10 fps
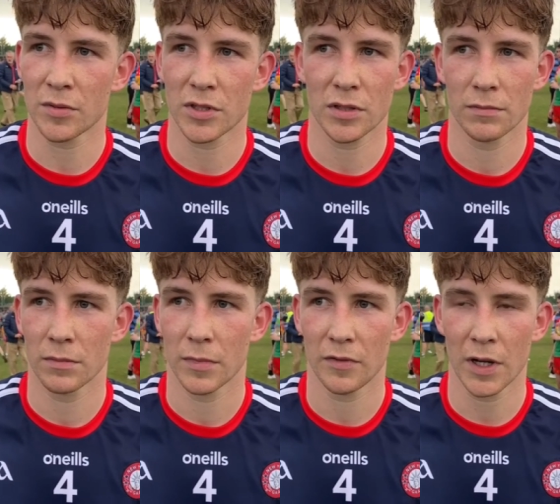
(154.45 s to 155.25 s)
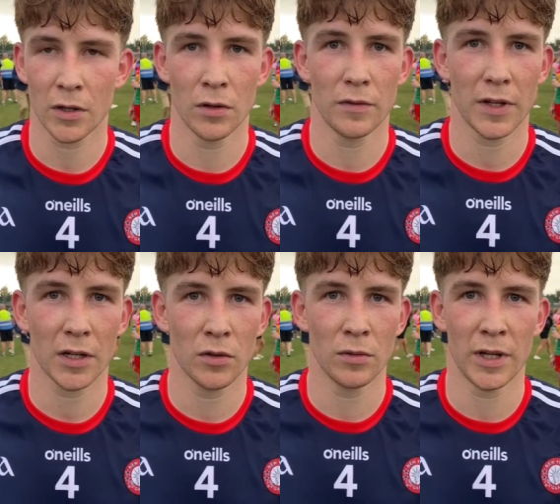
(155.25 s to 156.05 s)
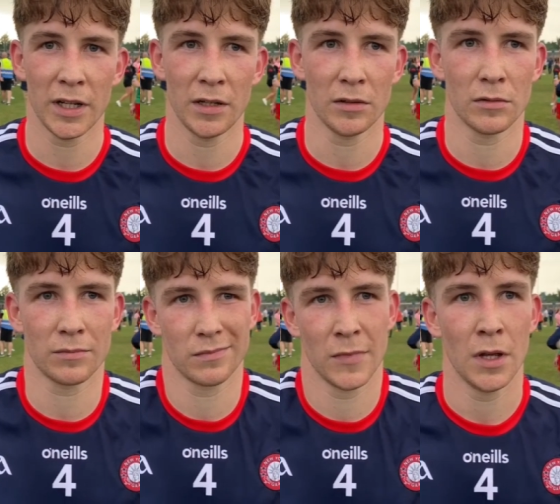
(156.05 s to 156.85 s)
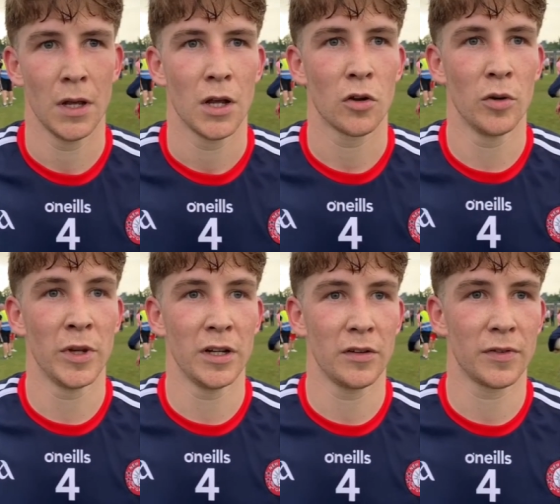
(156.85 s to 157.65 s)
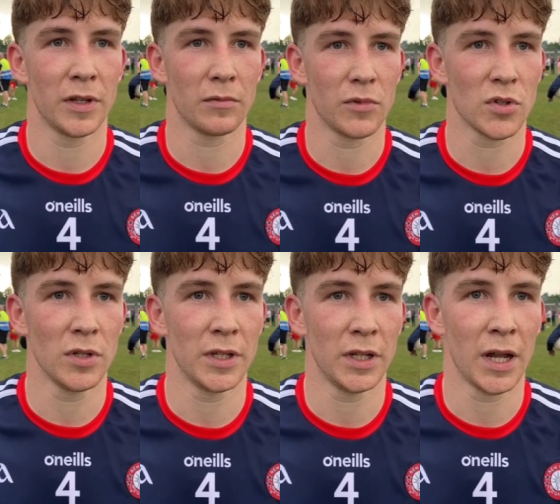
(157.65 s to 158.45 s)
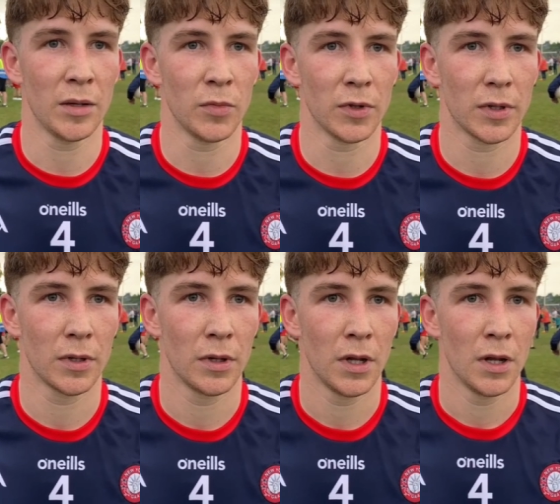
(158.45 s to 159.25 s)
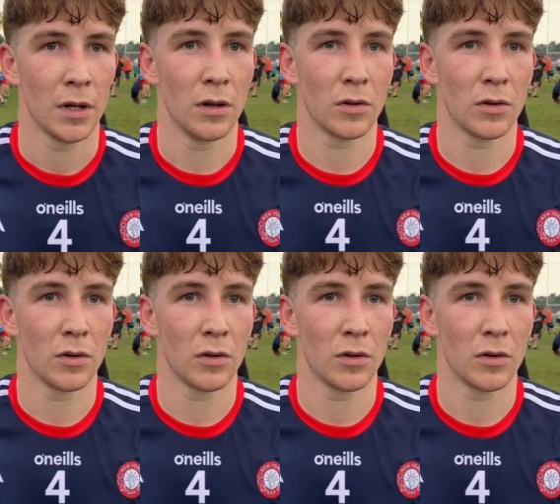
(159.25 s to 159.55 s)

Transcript: Which That's right, five. That, that goal went in, you know. Yep. Could have been a different result in the end, but yeah.